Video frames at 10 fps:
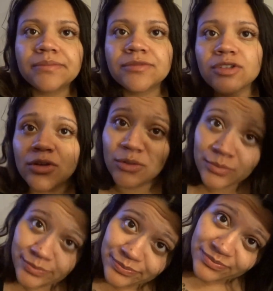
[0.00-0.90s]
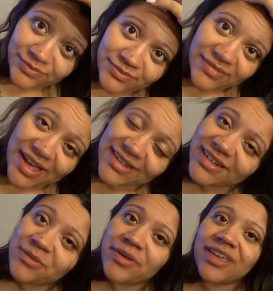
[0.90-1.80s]
So, I
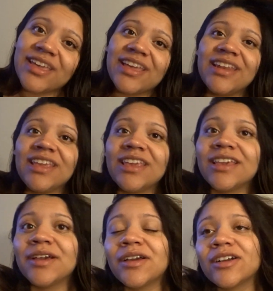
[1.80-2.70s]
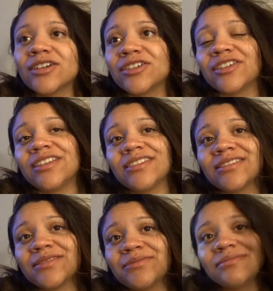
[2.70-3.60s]
didn't make any
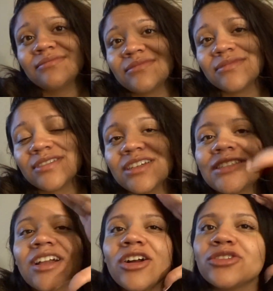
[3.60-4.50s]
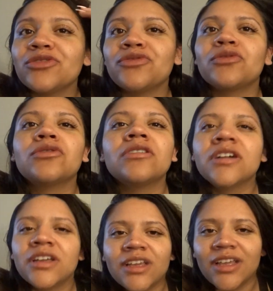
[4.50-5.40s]
cookies because I got too full.
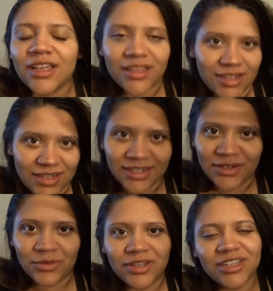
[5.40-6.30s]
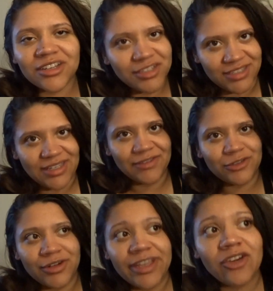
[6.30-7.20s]
And then I didn't want any cookies
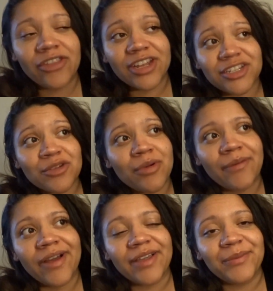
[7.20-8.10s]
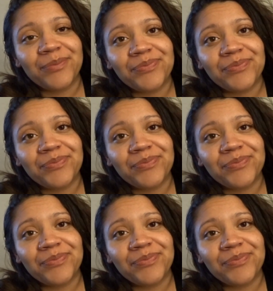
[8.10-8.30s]
after I ate all that chicken pot pie.